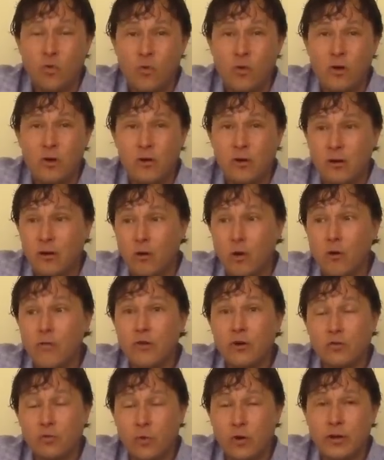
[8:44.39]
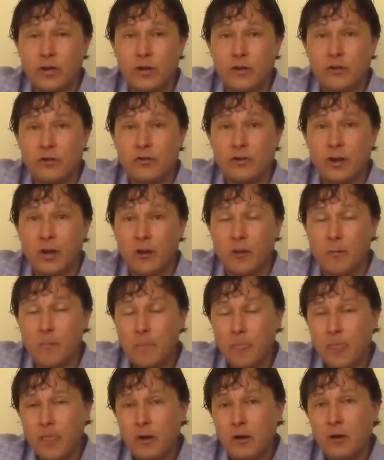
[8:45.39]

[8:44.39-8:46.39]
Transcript: tw uh, over twenty years now,